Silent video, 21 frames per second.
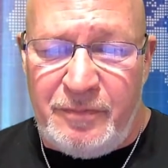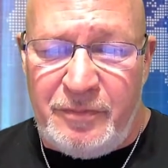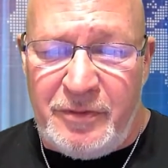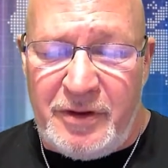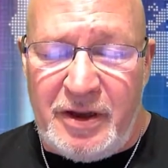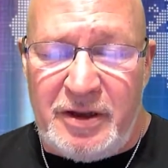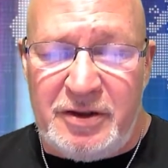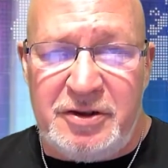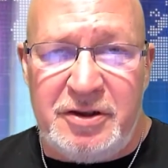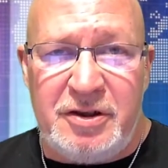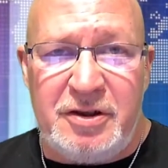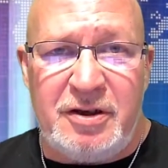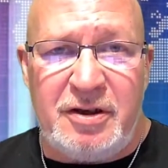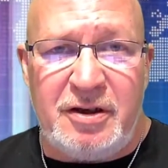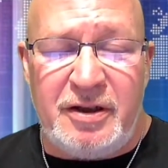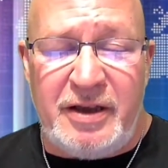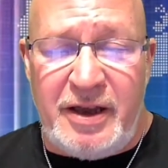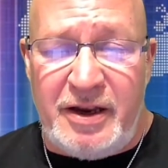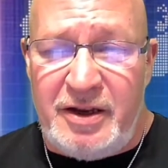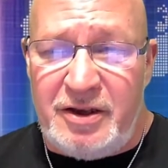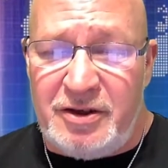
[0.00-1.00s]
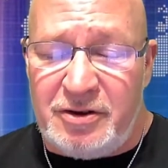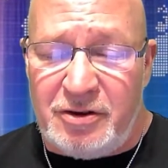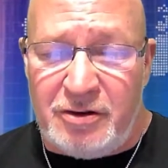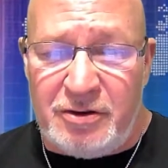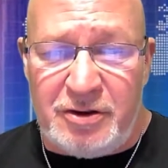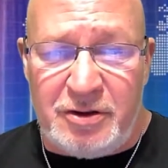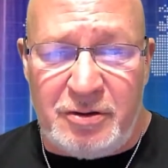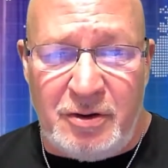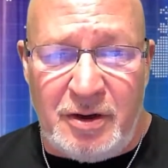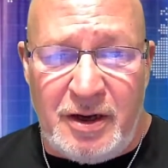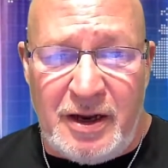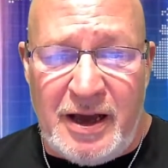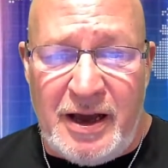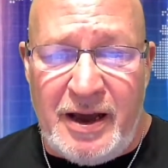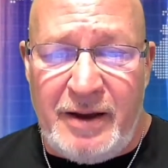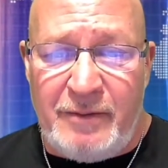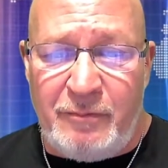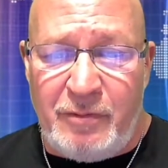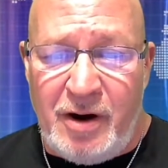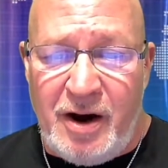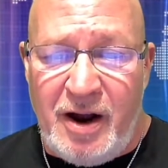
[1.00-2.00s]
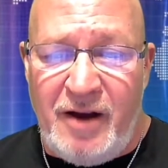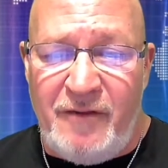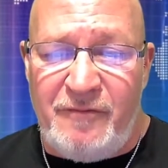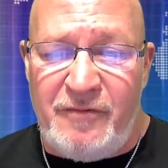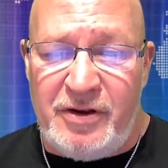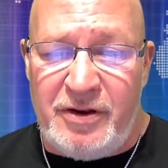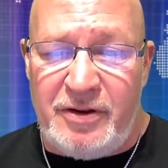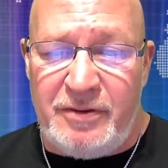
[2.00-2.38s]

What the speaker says: And he's also a lying prophet.